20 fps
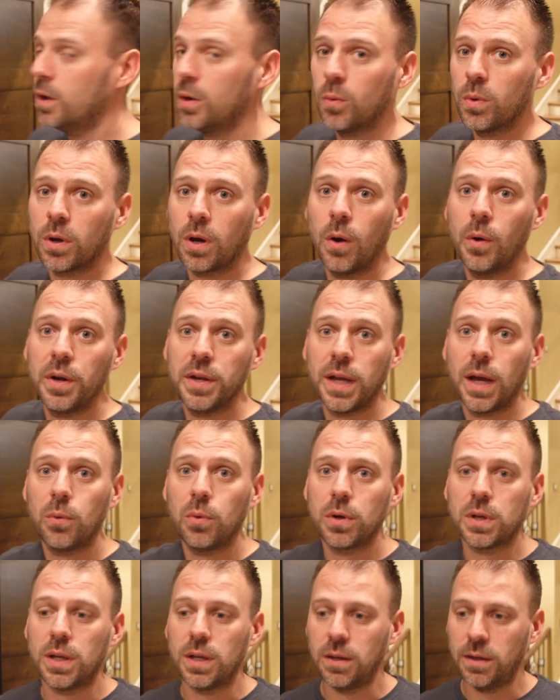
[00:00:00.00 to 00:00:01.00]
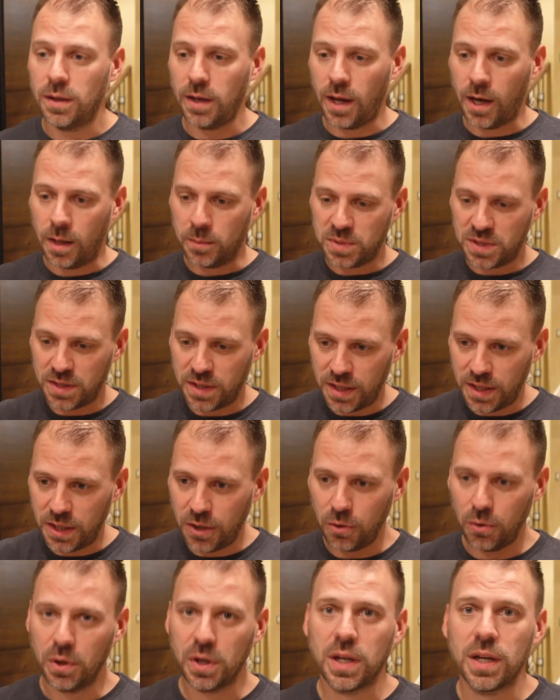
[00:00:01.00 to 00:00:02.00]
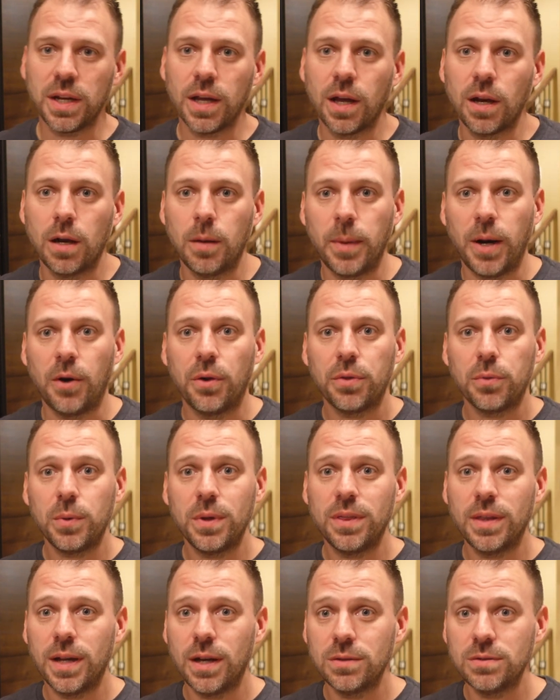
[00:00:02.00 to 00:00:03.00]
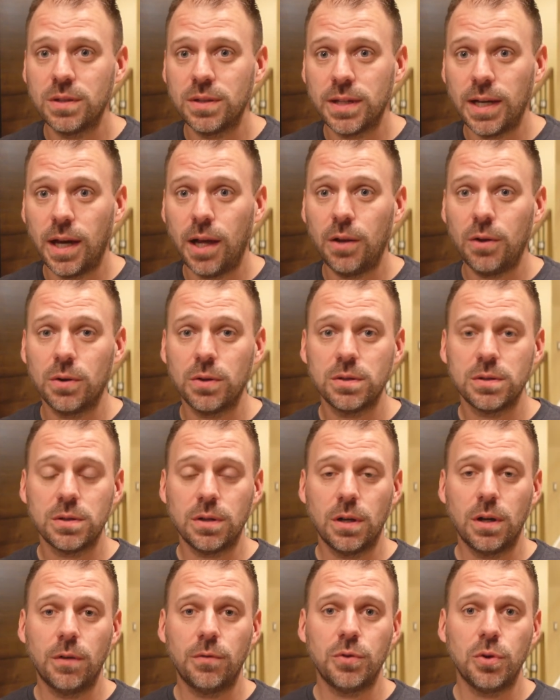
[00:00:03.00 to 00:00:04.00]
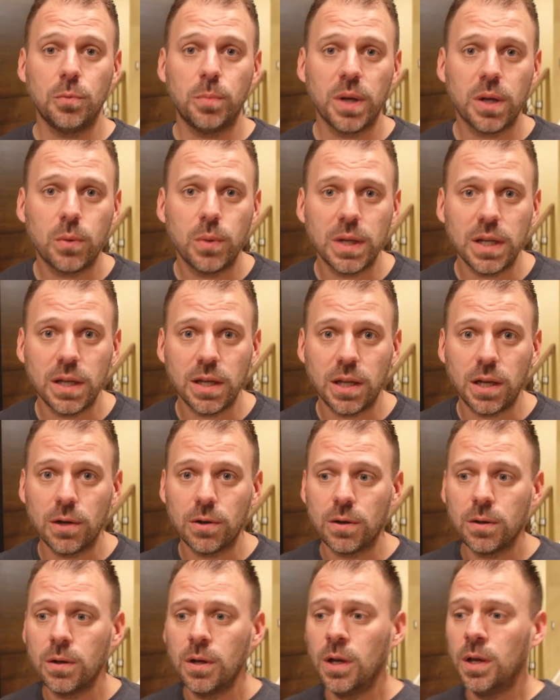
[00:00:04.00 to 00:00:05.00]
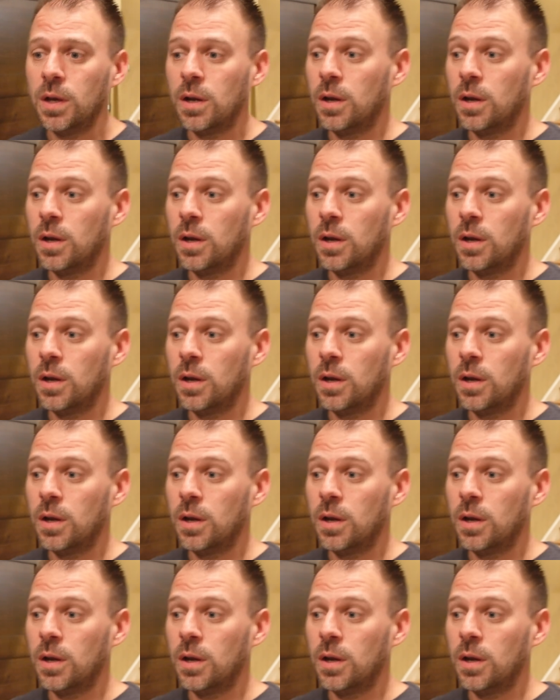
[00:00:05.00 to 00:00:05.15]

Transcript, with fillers: We're going networking, and I'm sitting here looking at about $3,000 of Ubiquiti gear.